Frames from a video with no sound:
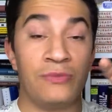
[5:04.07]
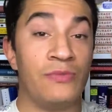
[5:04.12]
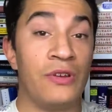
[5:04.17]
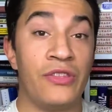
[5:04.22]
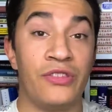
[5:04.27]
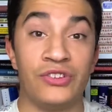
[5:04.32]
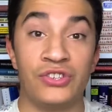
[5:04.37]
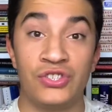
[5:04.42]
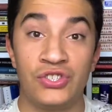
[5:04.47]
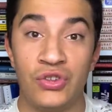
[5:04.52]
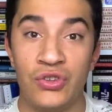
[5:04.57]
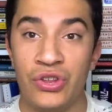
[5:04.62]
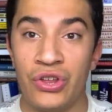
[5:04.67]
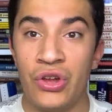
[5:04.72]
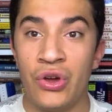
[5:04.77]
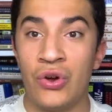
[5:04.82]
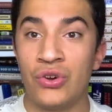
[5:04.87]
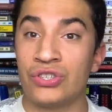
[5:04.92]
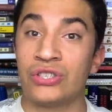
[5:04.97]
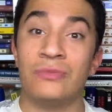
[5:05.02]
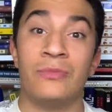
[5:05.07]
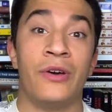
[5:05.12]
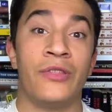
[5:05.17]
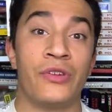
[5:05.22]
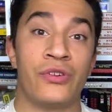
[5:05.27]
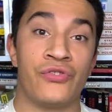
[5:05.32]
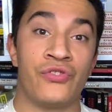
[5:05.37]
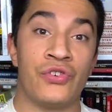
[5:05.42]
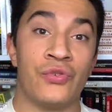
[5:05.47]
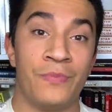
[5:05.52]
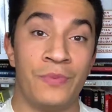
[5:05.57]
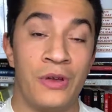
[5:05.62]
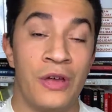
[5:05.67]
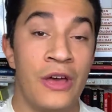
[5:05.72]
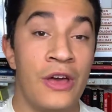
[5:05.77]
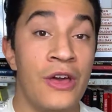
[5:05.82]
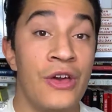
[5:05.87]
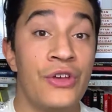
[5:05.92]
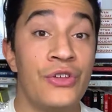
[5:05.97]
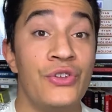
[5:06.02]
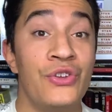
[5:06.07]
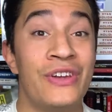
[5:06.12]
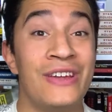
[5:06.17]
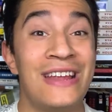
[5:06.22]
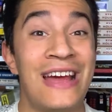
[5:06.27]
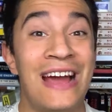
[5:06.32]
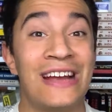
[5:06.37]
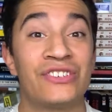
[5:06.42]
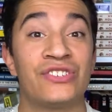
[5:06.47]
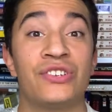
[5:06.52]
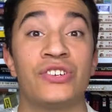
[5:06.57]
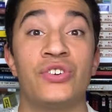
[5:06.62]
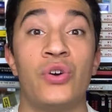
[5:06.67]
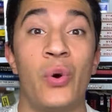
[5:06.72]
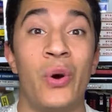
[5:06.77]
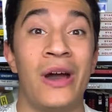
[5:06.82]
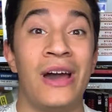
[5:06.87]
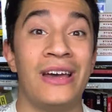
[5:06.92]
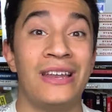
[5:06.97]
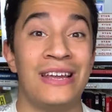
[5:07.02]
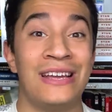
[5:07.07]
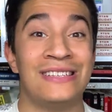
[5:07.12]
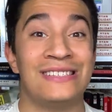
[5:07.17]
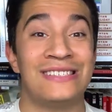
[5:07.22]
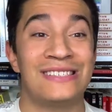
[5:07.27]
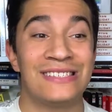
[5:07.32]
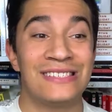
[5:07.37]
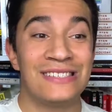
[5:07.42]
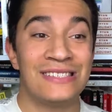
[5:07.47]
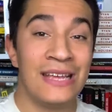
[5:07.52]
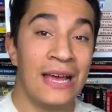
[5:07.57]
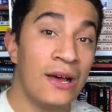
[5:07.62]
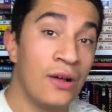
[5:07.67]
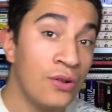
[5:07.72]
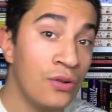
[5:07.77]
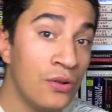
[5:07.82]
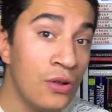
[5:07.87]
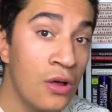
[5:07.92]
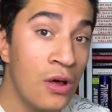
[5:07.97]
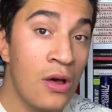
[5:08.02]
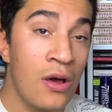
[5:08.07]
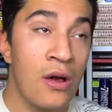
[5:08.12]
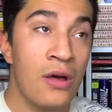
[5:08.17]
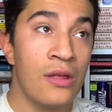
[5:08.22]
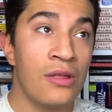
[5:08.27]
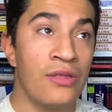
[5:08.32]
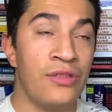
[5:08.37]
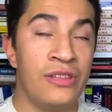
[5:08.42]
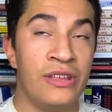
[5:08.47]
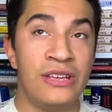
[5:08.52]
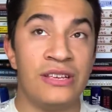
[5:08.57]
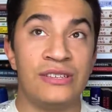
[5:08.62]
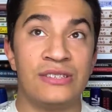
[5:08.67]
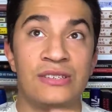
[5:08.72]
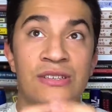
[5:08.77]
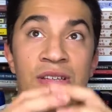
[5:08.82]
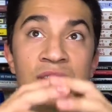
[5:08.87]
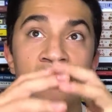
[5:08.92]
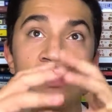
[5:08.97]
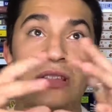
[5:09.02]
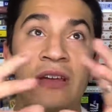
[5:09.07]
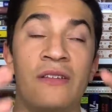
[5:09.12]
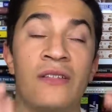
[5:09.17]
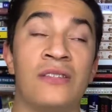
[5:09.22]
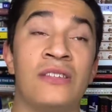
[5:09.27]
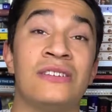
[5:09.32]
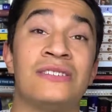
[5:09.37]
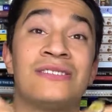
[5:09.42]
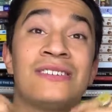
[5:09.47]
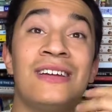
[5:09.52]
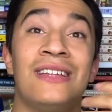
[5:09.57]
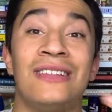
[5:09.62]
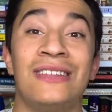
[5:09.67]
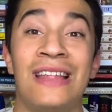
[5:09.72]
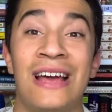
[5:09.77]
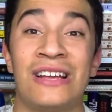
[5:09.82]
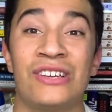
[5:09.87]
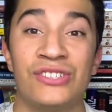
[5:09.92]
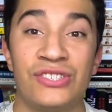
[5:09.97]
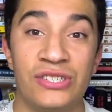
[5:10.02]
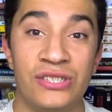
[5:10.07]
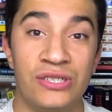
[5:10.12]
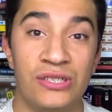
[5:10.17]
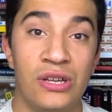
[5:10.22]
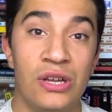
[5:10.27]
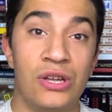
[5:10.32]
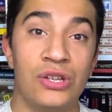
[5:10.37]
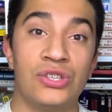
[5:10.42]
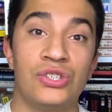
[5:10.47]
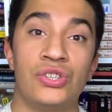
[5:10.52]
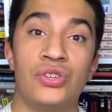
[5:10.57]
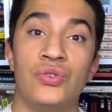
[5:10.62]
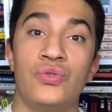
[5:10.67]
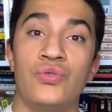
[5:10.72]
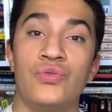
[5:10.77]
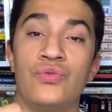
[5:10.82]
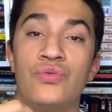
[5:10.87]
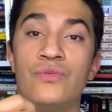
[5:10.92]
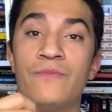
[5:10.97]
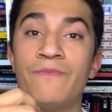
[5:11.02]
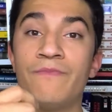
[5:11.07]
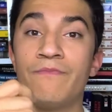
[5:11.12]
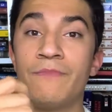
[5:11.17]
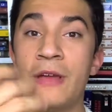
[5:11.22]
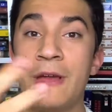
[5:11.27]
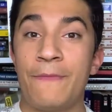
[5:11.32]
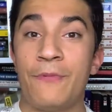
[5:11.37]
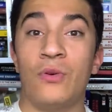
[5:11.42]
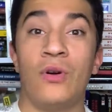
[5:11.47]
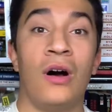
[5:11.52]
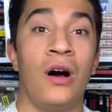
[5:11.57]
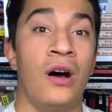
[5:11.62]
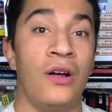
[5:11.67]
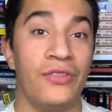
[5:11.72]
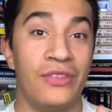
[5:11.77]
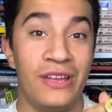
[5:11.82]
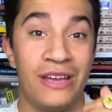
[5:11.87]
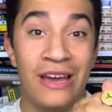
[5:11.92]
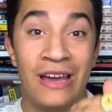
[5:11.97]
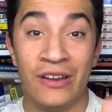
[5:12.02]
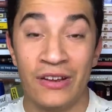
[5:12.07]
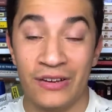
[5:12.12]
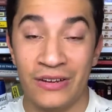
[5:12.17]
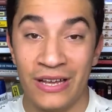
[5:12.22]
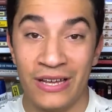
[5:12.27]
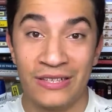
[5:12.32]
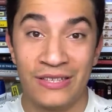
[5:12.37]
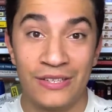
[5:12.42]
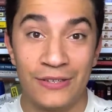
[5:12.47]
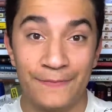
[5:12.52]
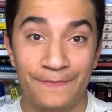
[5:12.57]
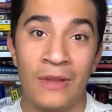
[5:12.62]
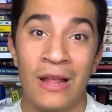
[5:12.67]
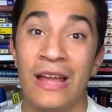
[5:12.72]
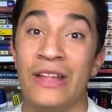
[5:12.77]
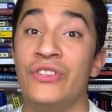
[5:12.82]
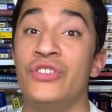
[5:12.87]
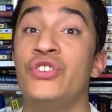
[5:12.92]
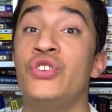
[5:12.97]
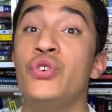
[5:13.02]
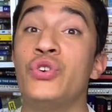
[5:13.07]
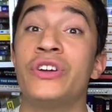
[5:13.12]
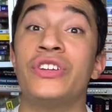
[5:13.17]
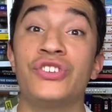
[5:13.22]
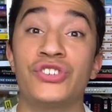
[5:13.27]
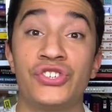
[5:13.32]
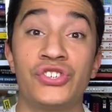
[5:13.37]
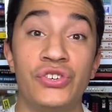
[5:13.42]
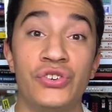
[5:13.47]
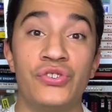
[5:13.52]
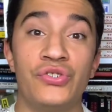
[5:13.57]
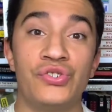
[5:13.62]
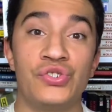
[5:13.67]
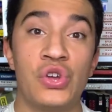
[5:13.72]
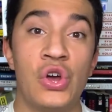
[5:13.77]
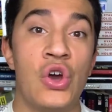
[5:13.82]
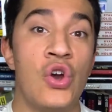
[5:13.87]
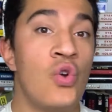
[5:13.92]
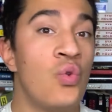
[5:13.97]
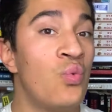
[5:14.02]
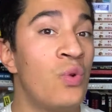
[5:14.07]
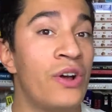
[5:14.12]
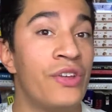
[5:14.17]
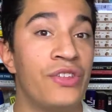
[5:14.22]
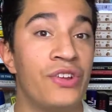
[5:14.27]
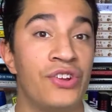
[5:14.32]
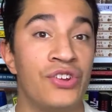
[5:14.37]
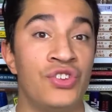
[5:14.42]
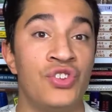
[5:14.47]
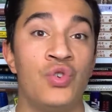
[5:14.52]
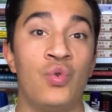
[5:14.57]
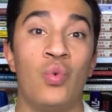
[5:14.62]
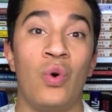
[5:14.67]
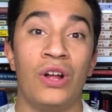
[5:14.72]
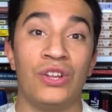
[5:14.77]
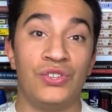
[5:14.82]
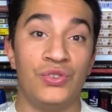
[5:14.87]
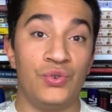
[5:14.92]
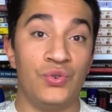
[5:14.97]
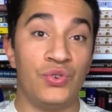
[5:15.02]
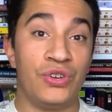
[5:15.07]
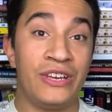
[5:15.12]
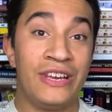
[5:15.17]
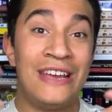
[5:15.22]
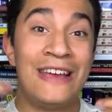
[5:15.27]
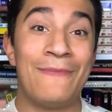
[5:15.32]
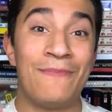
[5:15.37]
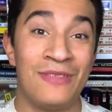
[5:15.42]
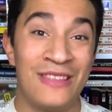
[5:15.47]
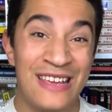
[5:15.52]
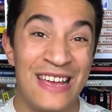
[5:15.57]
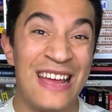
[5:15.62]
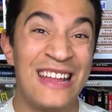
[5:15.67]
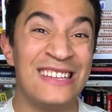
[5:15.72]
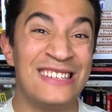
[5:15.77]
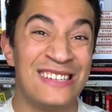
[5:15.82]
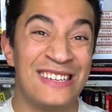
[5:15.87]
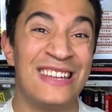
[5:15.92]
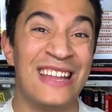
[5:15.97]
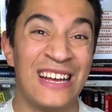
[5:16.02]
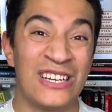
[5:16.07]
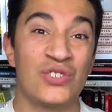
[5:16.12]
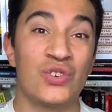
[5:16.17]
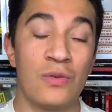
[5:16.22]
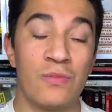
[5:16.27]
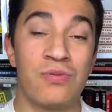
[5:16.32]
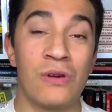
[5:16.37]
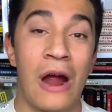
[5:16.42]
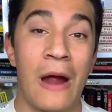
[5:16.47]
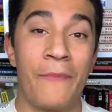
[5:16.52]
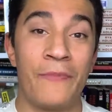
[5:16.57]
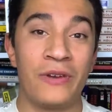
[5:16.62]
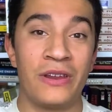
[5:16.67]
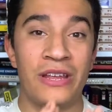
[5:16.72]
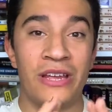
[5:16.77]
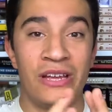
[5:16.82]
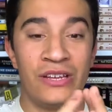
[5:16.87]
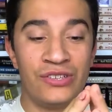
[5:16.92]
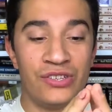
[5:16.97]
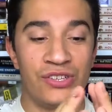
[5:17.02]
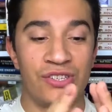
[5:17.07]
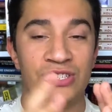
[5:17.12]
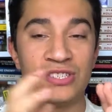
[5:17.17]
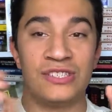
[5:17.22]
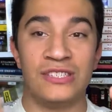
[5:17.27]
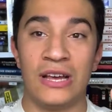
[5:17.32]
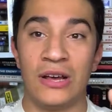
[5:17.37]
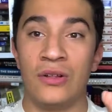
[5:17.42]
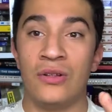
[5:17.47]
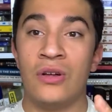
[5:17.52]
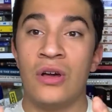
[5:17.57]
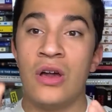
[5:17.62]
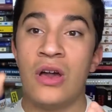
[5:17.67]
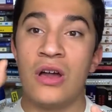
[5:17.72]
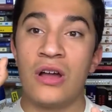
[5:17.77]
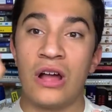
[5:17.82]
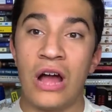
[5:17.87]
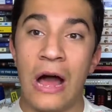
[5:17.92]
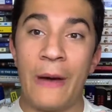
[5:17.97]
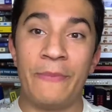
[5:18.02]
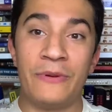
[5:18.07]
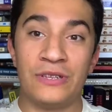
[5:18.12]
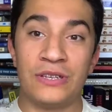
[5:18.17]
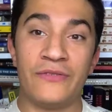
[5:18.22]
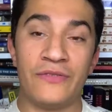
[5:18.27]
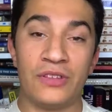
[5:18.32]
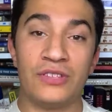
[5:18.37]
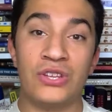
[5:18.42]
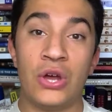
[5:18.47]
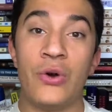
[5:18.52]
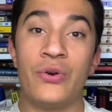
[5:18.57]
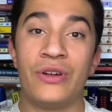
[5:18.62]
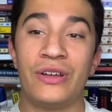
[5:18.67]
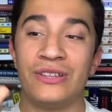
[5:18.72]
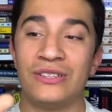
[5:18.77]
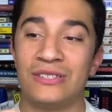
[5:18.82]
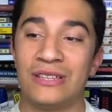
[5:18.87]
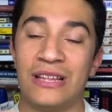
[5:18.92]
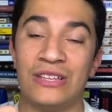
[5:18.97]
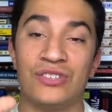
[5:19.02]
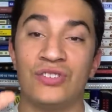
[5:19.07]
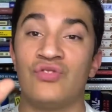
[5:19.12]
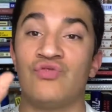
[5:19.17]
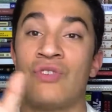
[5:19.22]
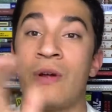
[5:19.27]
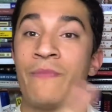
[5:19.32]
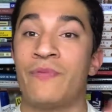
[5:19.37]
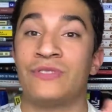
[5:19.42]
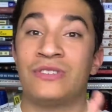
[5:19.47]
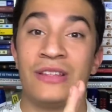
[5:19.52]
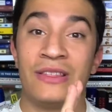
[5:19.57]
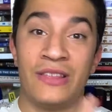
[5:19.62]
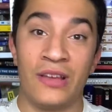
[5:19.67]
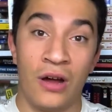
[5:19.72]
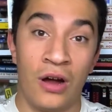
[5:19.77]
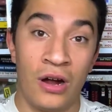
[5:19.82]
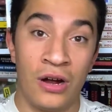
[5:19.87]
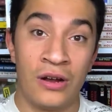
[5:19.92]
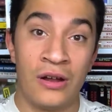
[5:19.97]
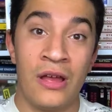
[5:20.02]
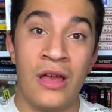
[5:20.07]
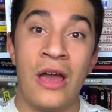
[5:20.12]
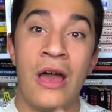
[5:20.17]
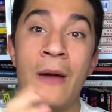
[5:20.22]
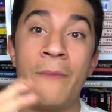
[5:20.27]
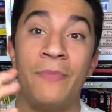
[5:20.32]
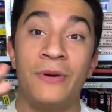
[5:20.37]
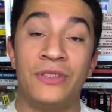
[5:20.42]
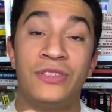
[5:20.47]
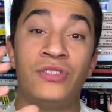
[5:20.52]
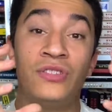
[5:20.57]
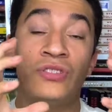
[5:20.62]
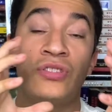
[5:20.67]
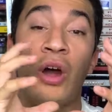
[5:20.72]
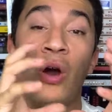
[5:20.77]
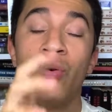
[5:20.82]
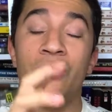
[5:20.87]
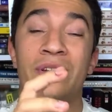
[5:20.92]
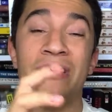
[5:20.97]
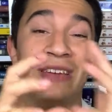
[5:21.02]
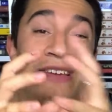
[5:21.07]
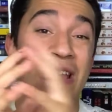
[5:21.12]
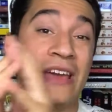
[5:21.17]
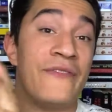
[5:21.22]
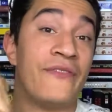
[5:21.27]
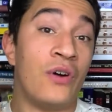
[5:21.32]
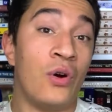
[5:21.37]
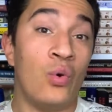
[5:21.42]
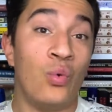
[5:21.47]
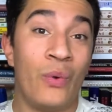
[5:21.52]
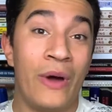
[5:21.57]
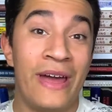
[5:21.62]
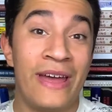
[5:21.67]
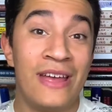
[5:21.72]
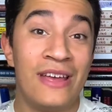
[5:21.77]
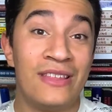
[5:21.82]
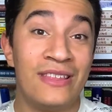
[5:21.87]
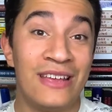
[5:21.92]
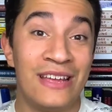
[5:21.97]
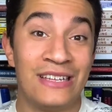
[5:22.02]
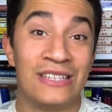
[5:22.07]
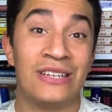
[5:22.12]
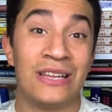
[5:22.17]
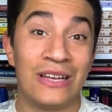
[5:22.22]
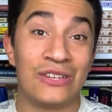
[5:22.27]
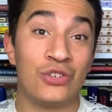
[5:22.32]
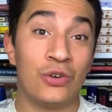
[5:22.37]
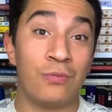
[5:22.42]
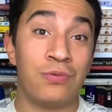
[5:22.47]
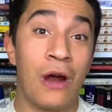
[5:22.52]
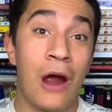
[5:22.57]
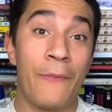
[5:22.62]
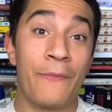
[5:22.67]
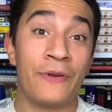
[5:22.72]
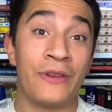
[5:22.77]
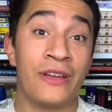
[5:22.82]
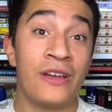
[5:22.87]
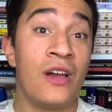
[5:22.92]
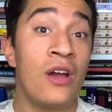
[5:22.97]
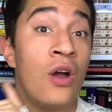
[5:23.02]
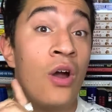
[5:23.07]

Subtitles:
other studio or some other group, you can actually go ahead and sell this collection to people on the internet, and you can choose whether you want to keep the intellectual property and just sell copies of the tokens that just represent the art but don't give away the intellectual property,